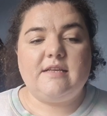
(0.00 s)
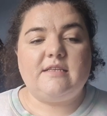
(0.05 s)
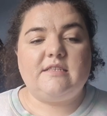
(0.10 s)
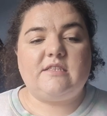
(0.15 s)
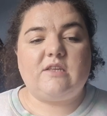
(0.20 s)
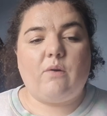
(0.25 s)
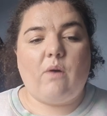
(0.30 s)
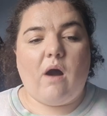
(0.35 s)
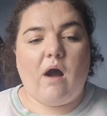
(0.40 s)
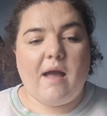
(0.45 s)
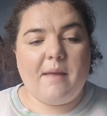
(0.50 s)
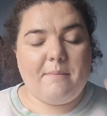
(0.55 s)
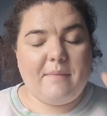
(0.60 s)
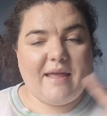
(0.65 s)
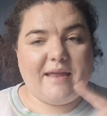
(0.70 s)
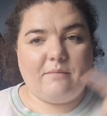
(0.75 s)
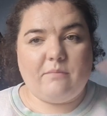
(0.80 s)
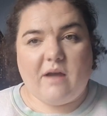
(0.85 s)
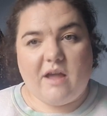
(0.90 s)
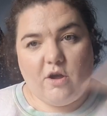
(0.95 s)
So I
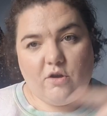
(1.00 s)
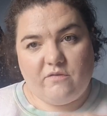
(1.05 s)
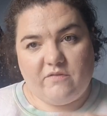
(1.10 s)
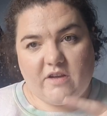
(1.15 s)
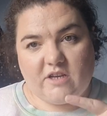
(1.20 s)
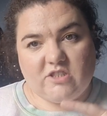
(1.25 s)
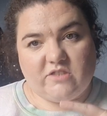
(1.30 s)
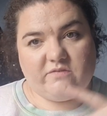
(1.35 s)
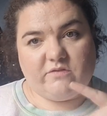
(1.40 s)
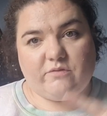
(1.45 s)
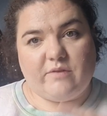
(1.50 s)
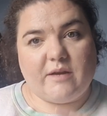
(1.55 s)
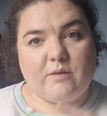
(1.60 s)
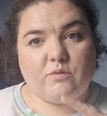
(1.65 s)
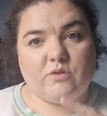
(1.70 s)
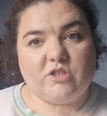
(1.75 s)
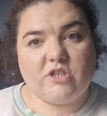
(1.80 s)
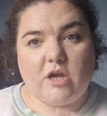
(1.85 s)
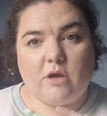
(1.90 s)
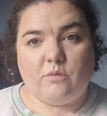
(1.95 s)
made my own version of the
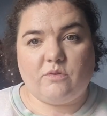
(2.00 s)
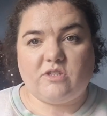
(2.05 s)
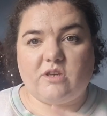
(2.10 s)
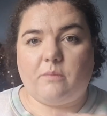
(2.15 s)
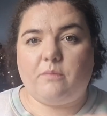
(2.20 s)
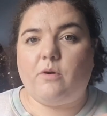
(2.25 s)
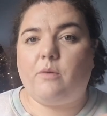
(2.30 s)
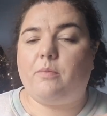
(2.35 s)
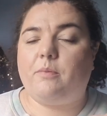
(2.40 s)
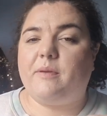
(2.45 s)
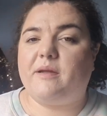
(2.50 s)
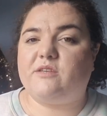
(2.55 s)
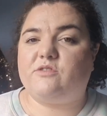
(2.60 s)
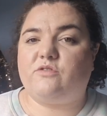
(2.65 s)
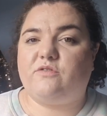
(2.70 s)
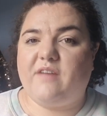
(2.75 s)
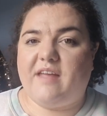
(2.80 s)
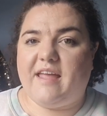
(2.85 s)
Redwood Tote, which I'll pop a picture of